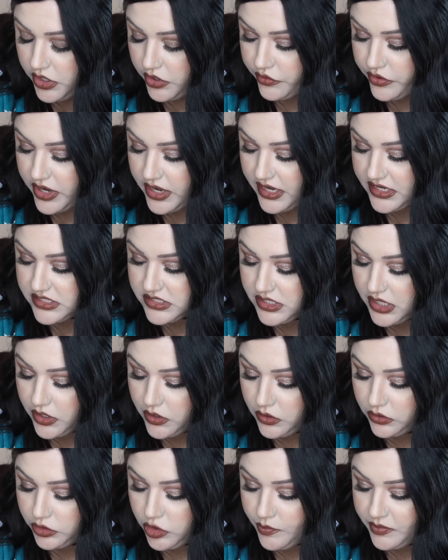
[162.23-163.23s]
Create a
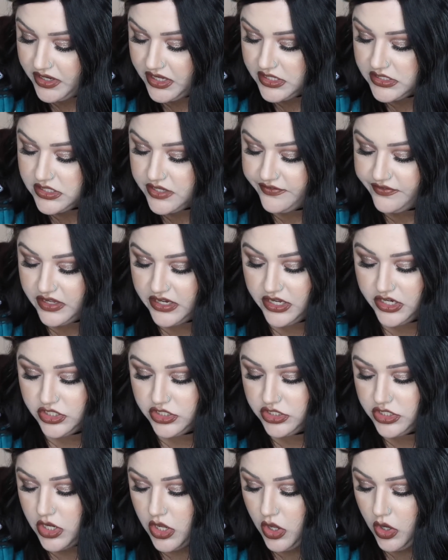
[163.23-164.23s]
subtle, luminous
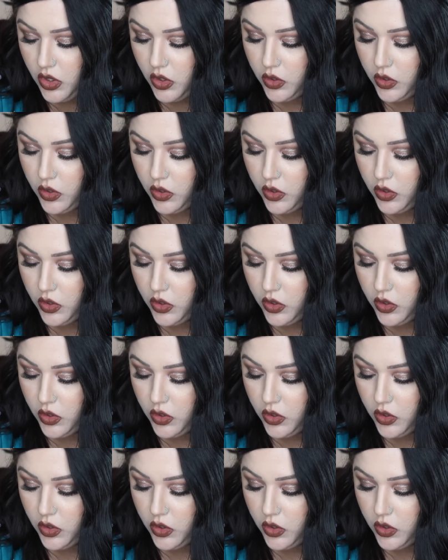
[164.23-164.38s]
finish